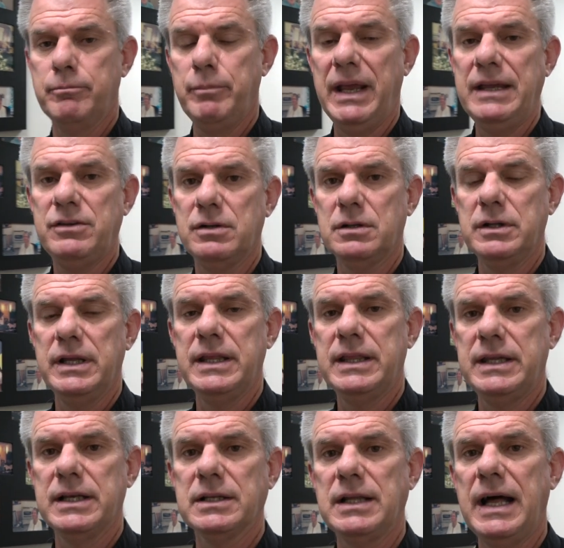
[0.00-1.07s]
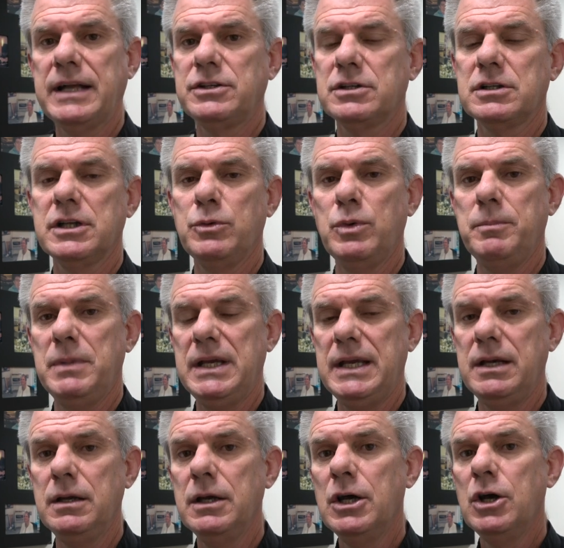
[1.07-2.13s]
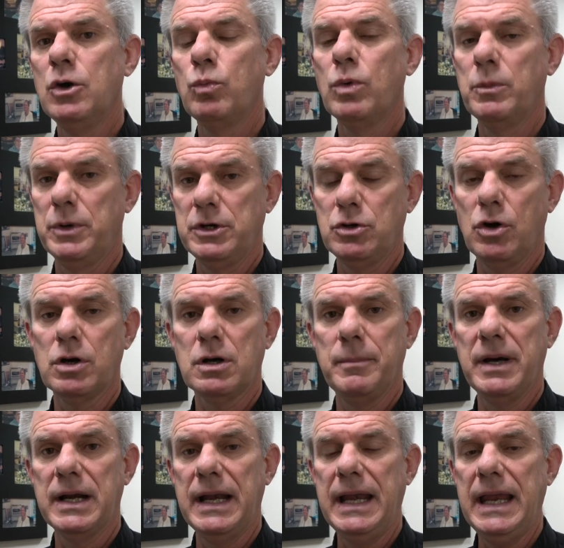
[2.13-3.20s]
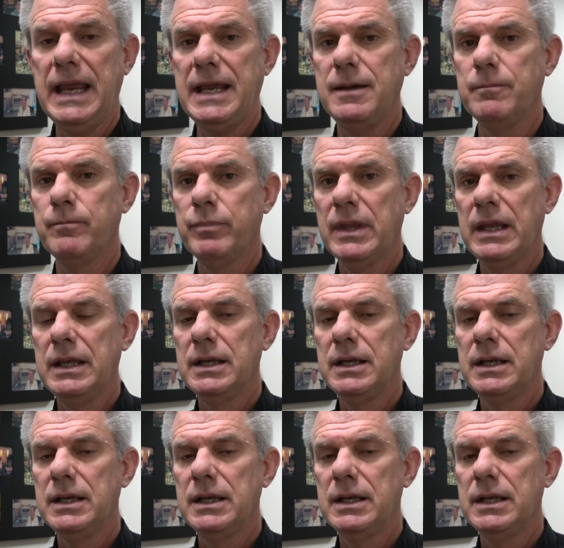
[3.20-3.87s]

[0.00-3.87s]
basically theologically we mean when we talk about a name,